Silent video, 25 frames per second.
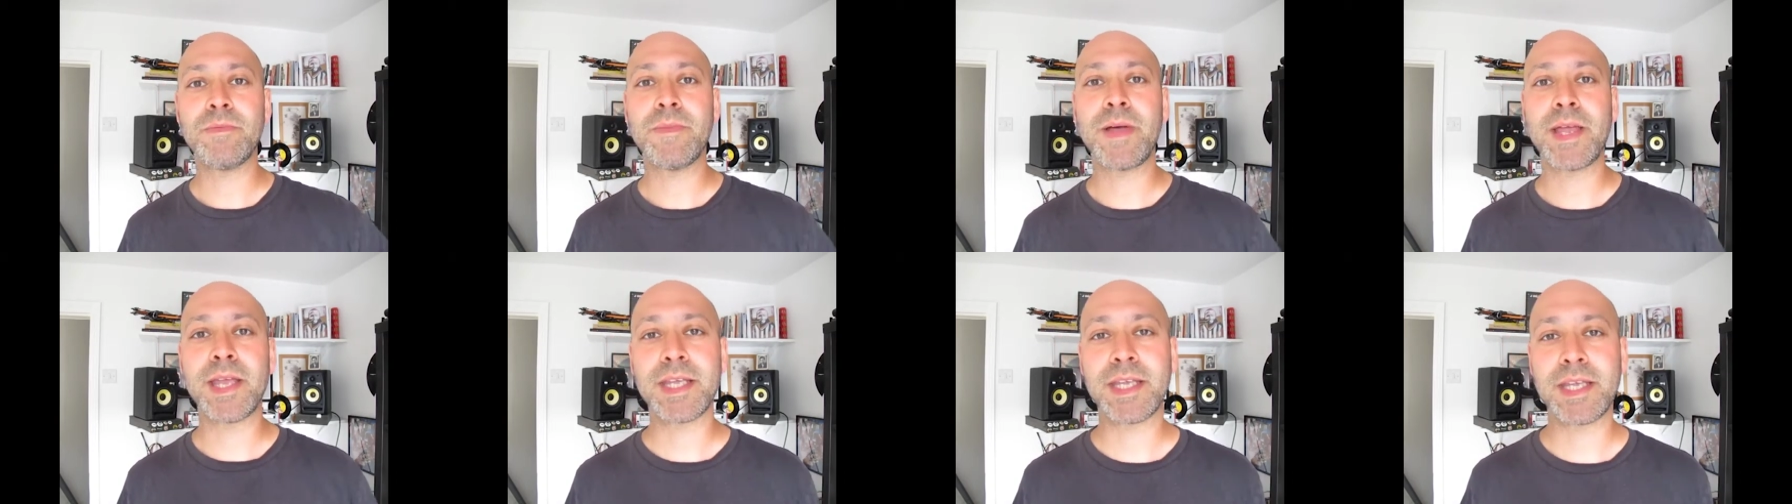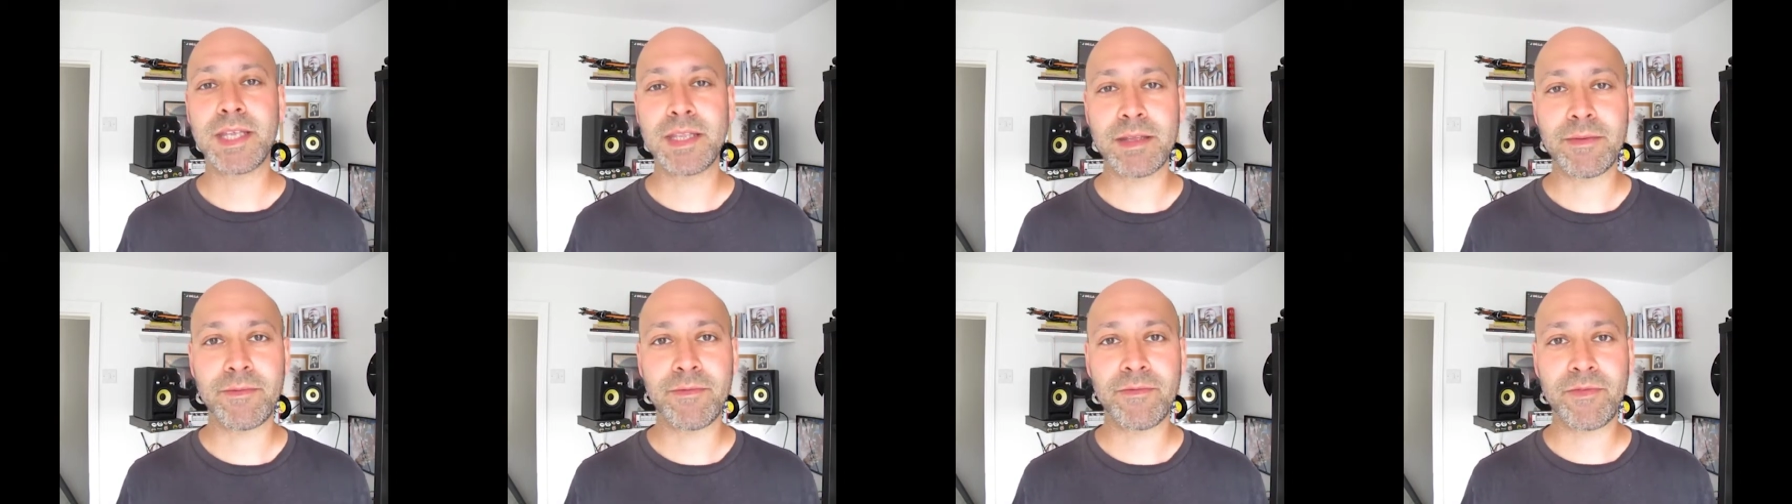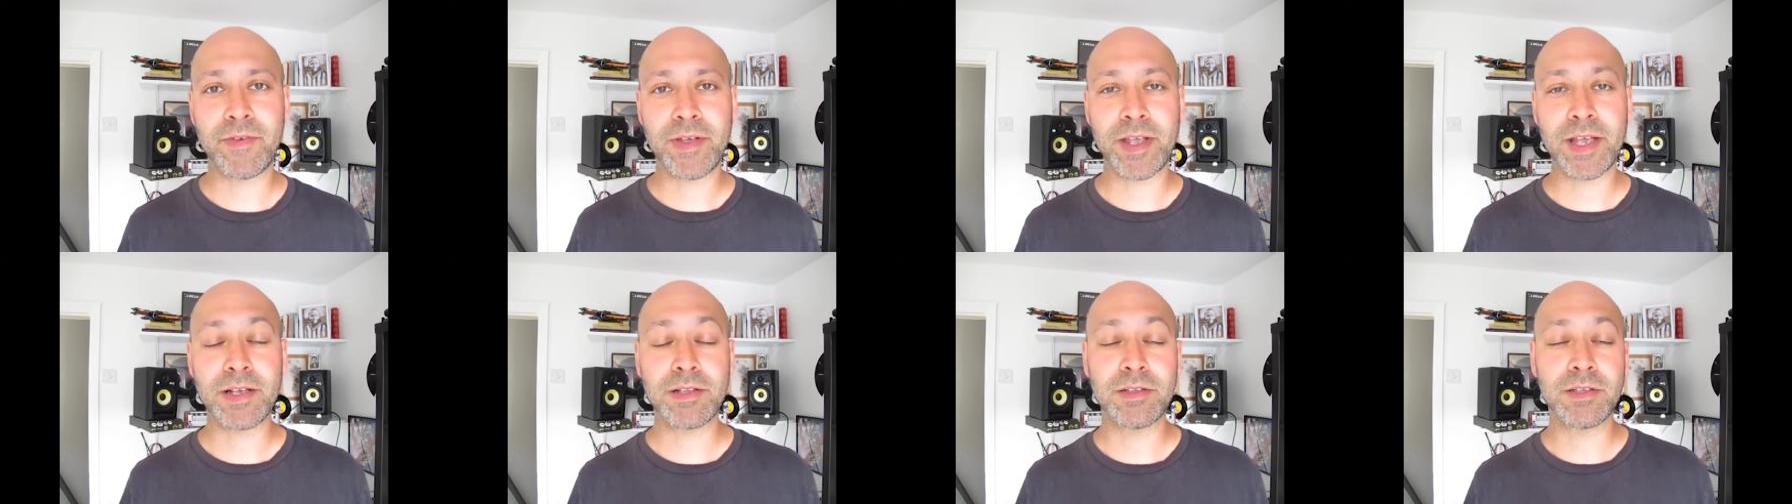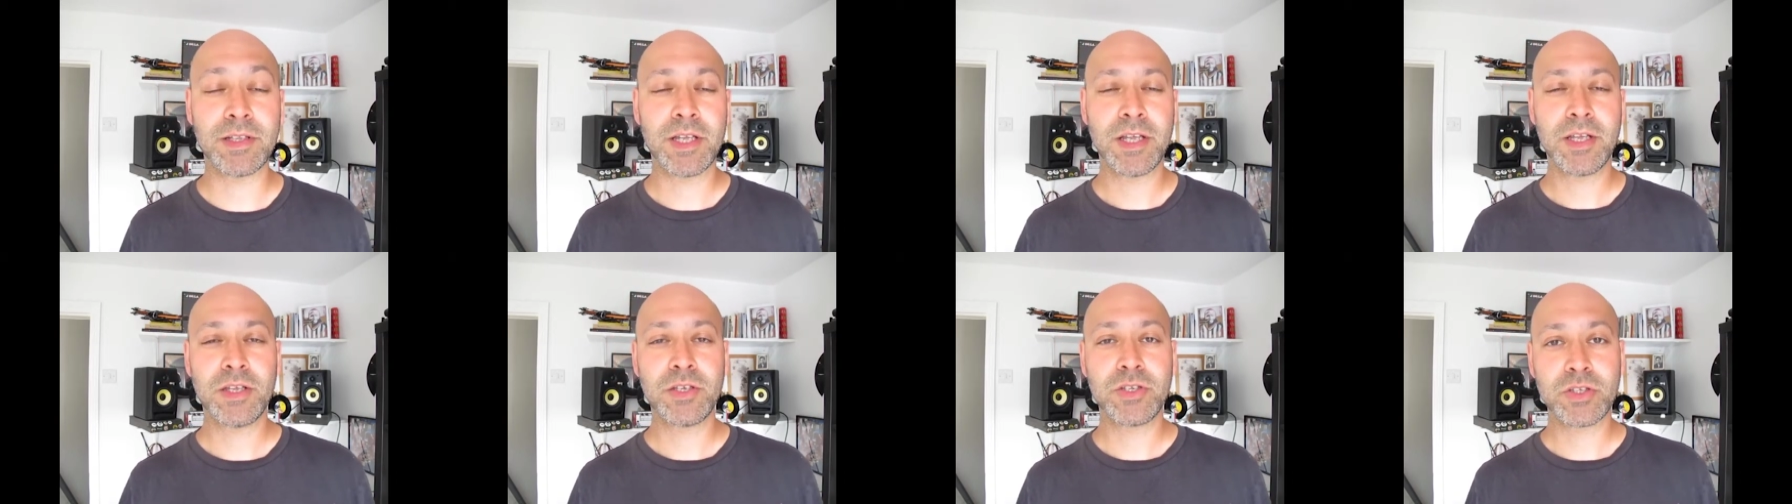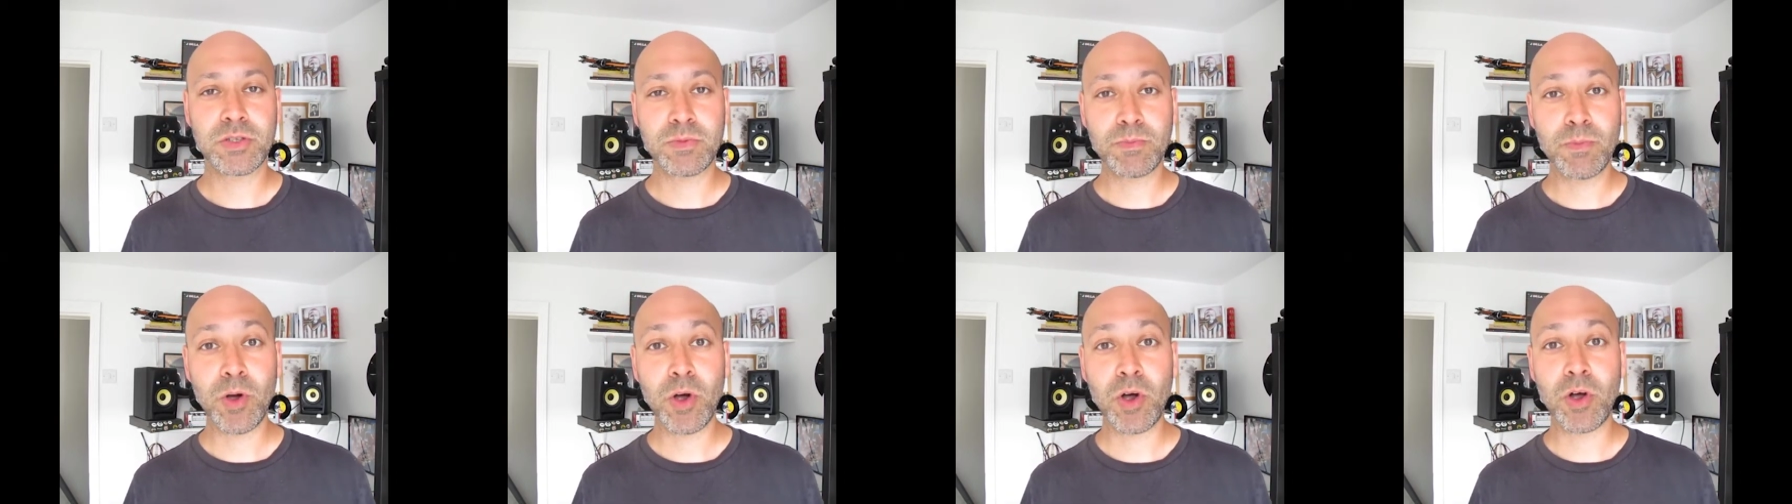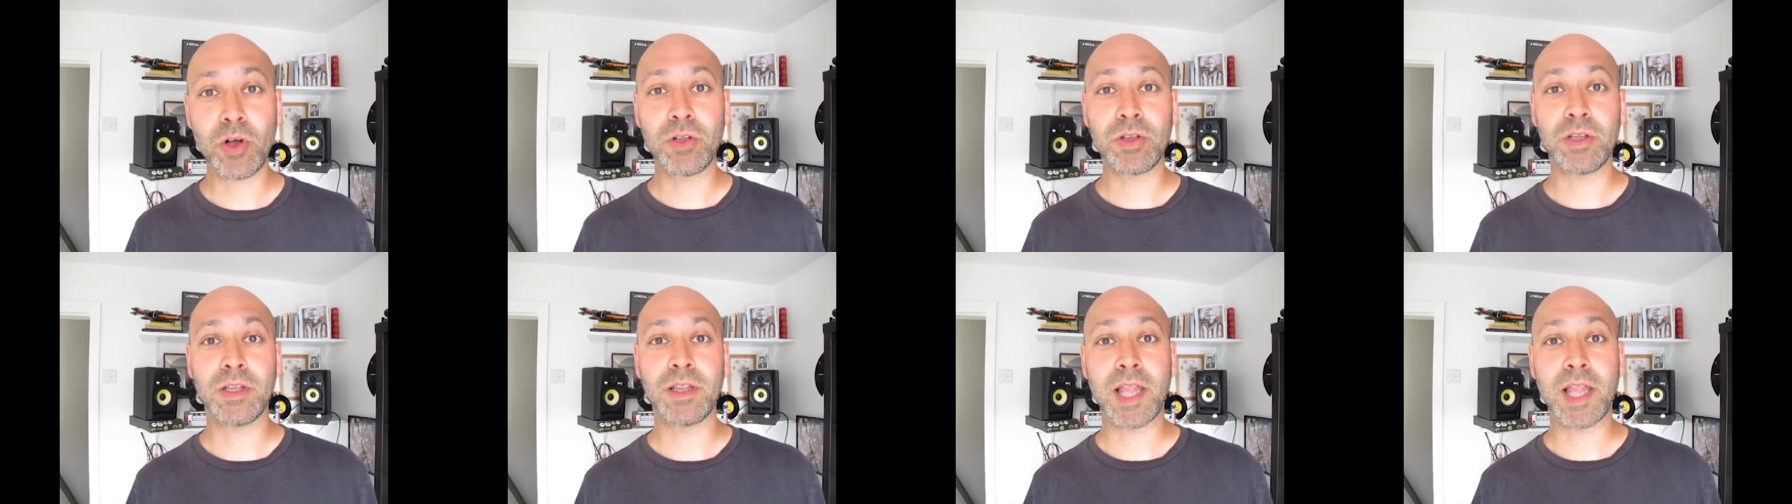making them feel small,